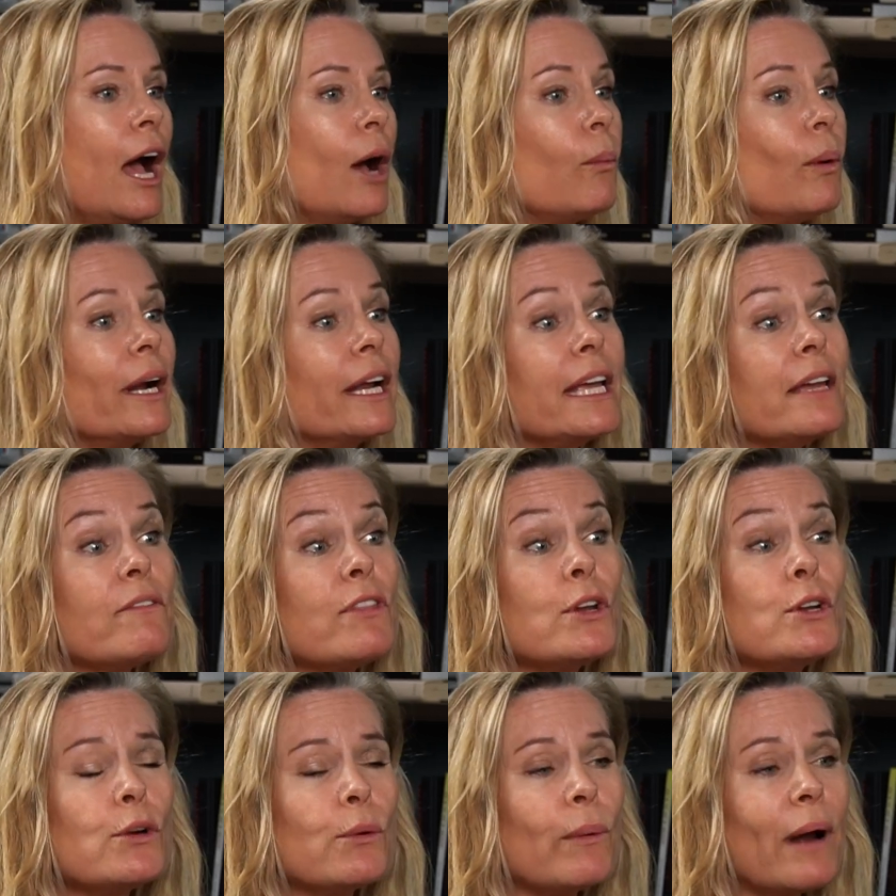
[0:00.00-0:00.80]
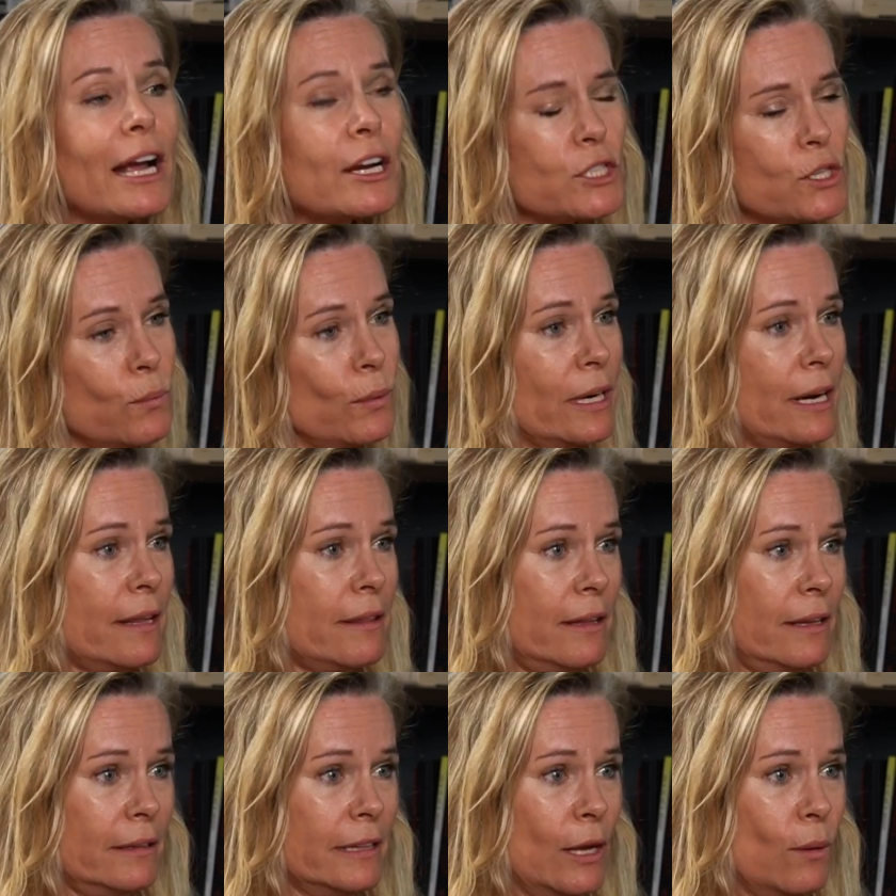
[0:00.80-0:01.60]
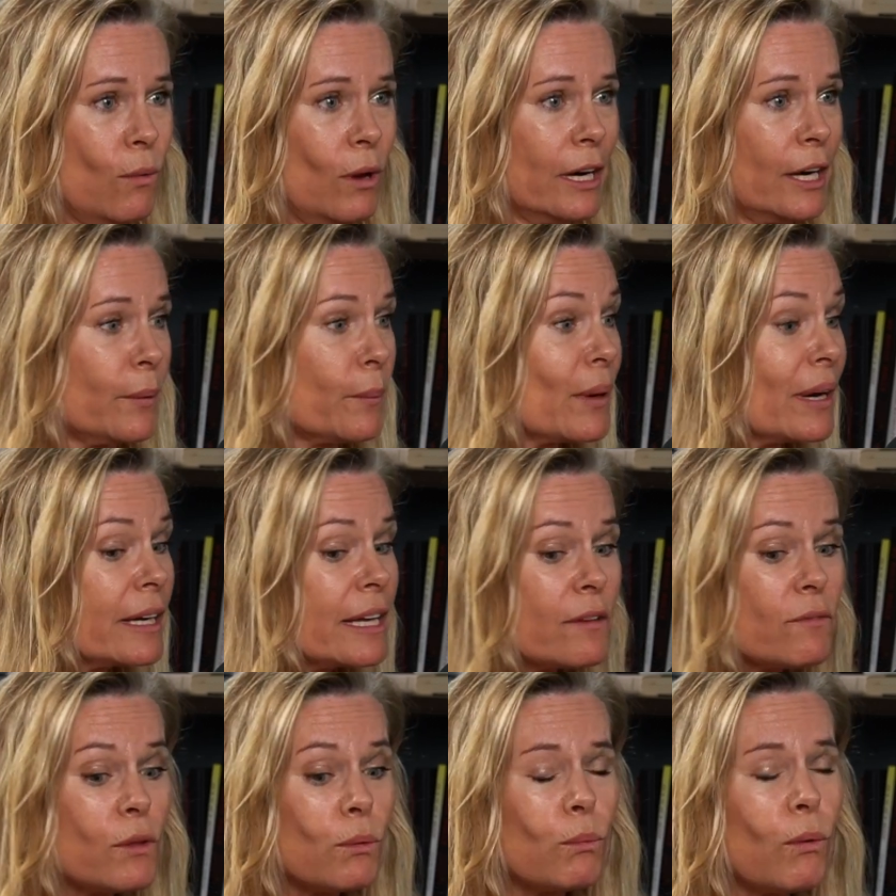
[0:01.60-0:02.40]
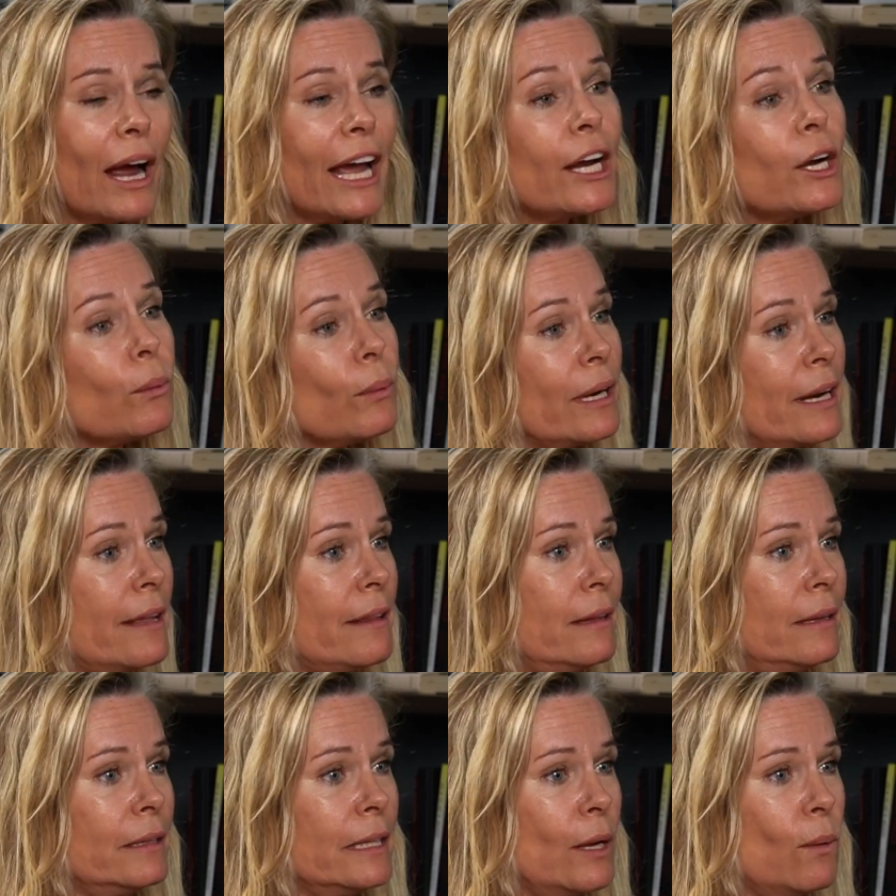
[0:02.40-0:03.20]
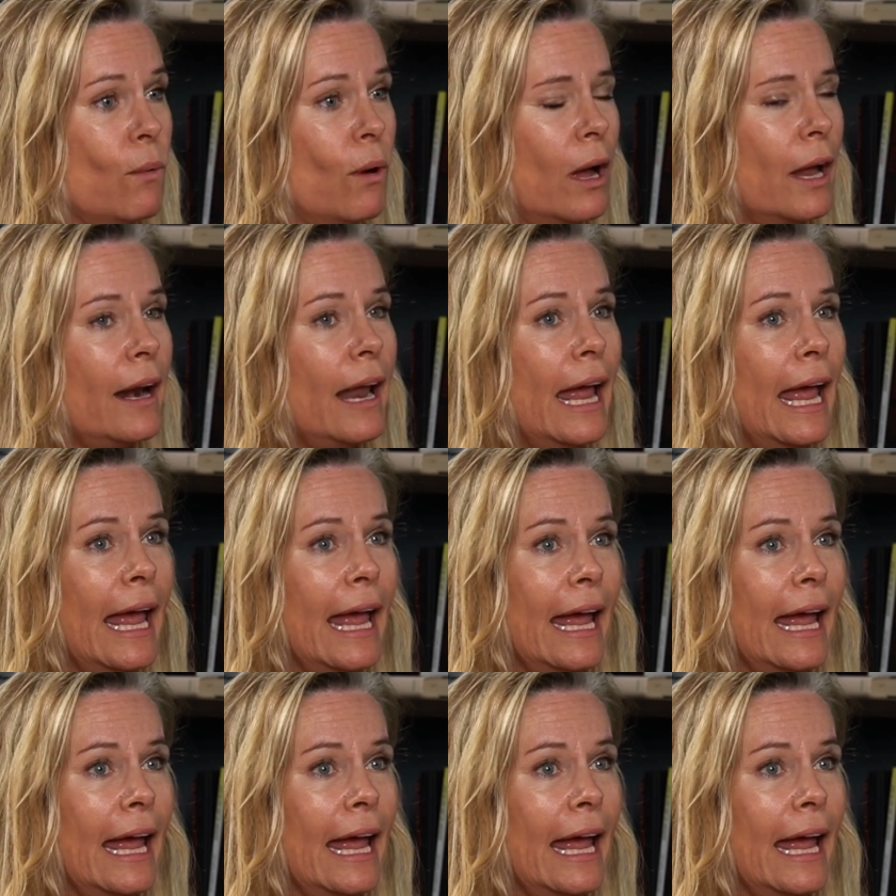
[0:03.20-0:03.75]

I want to give the director what I think they want. I want to give the writer what I think they want.